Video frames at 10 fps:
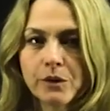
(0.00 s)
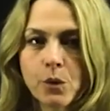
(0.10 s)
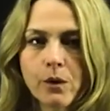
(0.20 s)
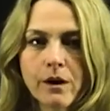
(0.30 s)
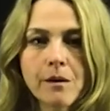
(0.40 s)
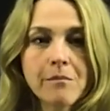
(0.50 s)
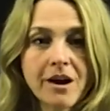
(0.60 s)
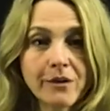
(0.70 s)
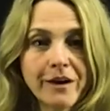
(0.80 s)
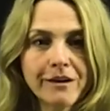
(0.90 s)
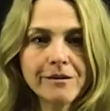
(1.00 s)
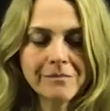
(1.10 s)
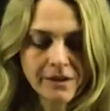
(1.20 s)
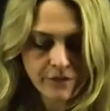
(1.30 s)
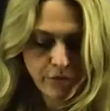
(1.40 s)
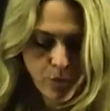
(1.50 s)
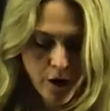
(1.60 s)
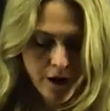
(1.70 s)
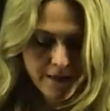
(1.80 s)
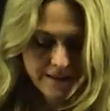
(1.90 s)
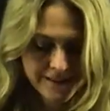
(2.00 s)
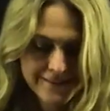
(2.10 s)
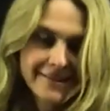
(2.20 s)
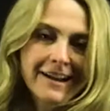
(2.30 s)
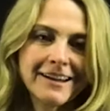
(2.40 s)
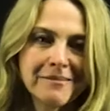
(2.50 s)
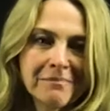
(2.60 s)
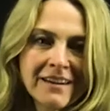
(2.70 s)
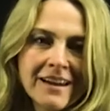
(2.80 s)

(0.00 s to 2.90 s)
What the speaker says: your moderator for this study.